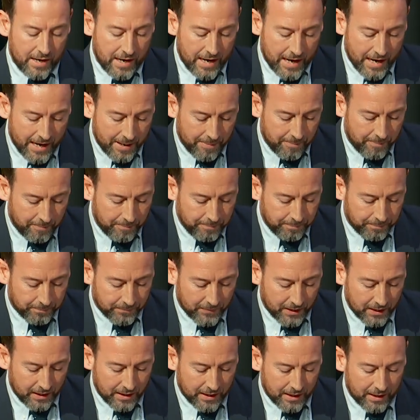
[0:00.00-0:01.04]

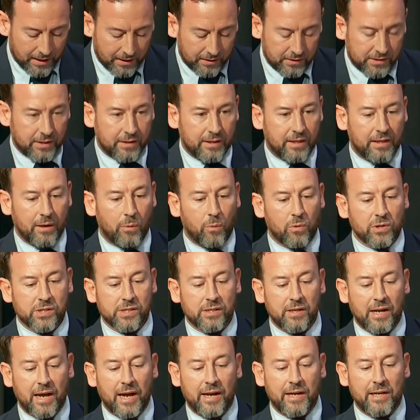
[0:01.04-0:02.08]
And there
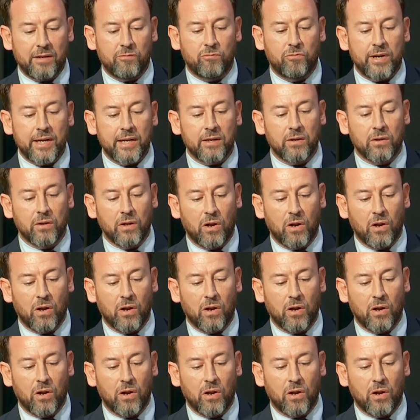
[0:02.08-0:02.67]
wasn't any real